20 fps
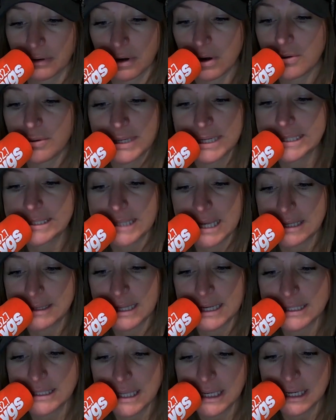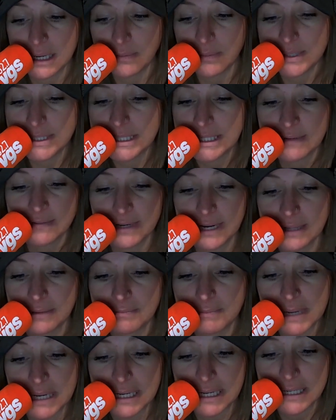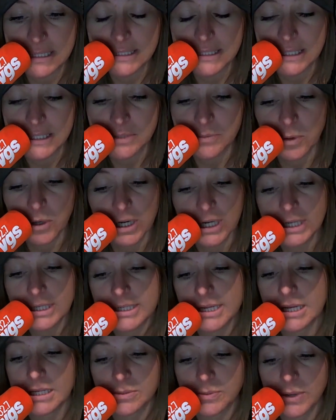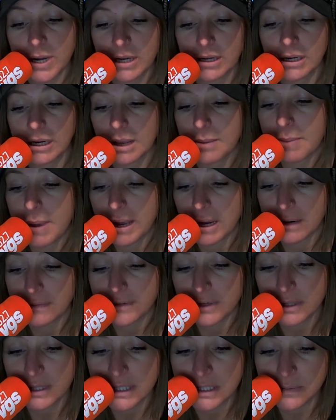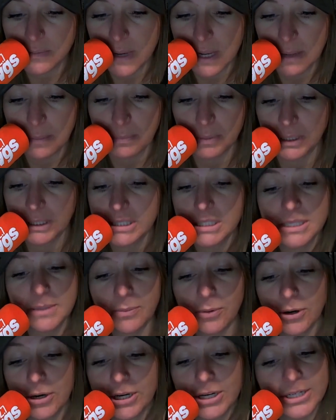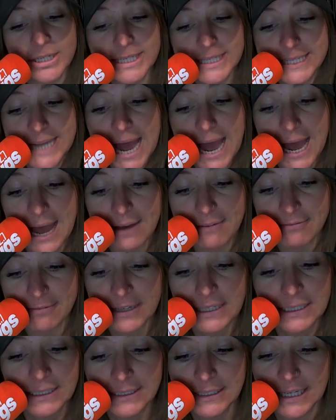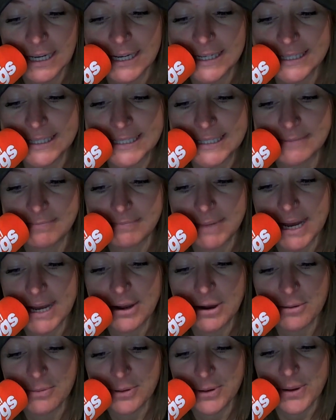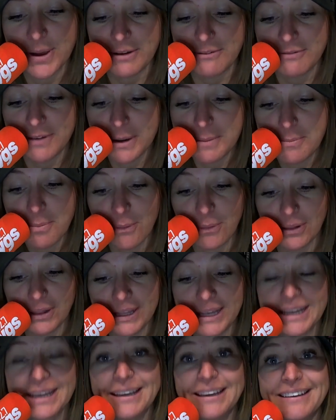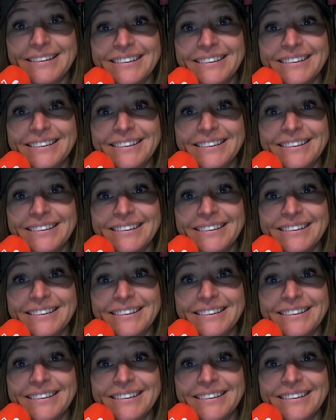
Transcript: know. They said he wasn't even at meetings this morning to tell us we're not going to get paid after this week. Please support your staff. I hope you had fun bowling.